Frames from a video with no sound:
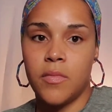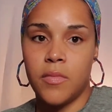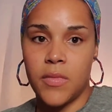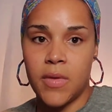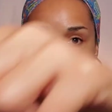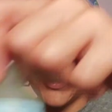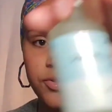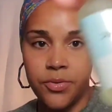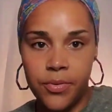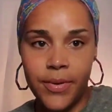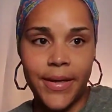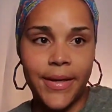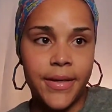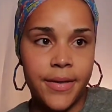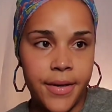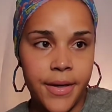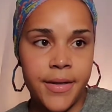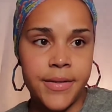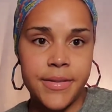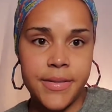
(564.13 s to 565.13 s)
I do like
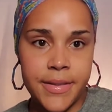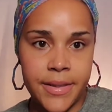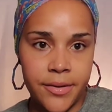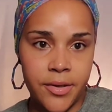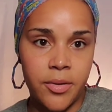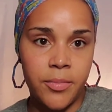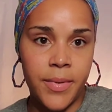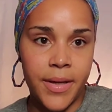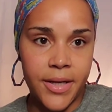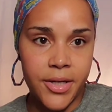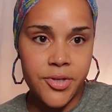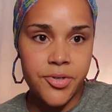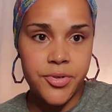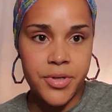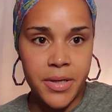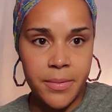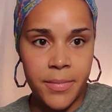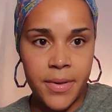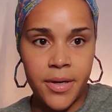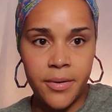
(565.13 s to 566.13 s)
a serum, like a
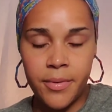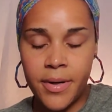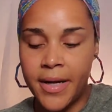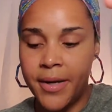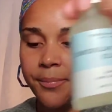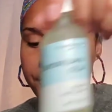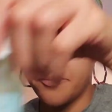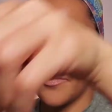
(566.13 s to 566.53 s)
treatment, right?